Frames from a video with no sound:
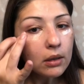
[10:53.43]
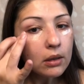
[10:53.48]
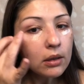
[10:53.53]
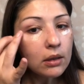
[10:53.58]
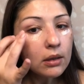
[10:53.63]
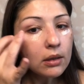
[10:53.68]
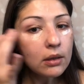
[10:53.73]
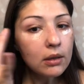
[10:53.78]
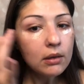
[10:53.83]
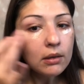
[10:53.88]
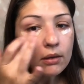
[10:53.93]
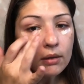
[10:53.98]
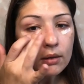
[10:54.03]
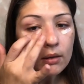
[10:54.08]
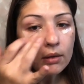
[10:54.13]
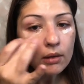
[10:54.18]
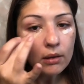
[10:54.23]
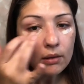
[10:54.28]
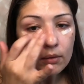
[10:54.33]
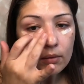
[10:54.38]
Just,
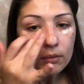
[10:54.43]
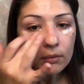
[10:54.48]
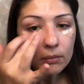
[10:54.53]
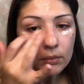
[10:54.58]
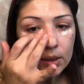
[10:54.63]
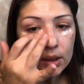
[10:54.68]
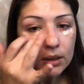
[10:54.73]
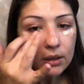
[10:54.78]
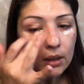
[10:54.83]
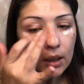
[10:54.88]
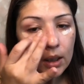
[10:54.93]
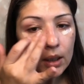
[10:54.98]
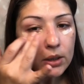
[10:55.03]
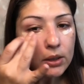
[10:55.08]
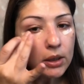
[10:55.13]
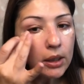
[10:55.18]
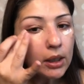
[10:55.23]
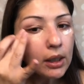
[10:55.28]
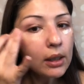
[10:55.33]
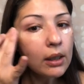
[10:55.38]
you know,
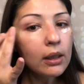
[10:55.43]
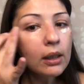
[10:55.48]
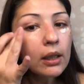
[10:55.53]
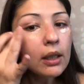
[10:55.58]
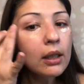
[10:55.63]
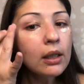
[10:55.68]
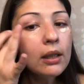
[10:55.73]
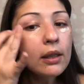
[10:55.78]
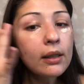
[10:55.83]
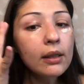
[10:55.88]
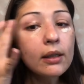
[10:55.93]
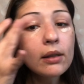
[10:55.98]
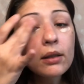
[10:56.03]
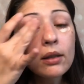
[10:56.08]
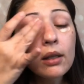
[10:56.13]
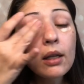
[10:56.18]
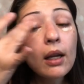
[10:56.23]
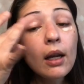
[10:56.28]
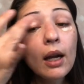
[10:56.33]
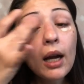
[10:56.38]
massage it, and
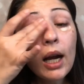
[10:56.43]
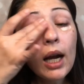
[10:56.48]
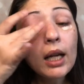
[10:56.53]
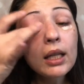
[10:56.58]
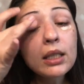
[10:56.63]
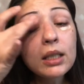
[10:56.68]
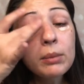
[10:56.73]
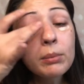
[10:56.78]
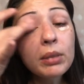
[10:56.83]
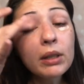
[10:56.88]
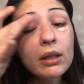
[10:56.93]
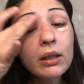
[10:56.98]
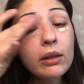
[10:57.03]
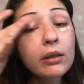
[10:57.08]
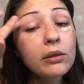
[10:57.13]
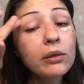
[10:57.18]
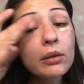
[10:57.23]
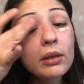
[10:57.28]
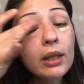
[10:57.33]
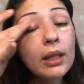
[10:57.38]
I typically
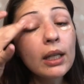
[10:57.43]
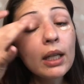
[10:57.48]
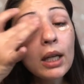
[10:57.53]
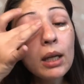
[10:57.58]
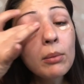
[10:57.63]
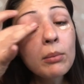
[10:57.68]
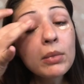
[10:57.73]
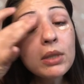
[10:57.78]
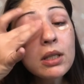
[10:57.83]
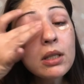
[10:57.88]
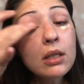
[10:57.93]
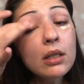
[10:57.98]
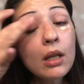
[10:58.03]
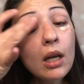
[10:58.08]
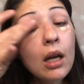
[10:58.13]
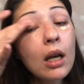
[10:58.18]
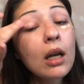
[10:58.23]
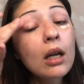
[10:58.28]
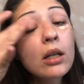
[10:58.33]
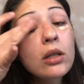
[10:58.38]
do like a
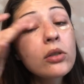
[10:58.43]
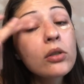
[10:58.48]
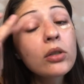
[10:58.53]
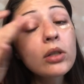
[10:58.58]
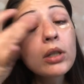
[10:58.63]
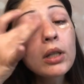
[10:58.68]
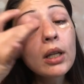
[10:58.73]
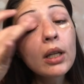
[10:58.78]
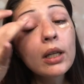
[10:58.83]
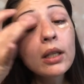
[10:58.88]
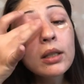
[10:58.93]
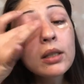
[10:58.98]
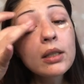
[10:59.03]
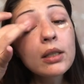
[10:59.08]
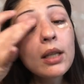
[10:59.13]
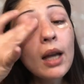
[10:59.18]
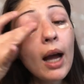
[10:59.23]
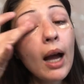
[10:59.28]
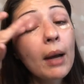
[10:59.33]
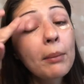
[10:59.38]
massage and
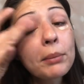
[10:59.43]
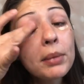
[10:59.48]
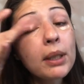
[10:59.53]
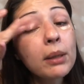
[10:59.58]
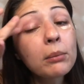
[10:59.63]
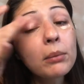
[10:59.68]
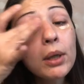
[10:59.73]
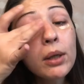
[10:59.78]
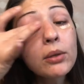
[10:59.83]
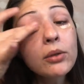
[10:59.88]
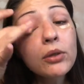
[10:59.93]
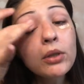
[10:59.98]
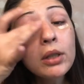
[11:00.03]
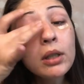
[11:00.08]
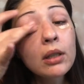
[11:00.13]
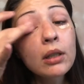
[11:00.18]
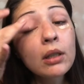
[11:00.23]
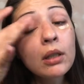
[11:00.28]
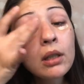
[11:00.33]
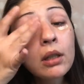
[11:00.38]
tapping
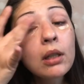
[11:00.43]
motion,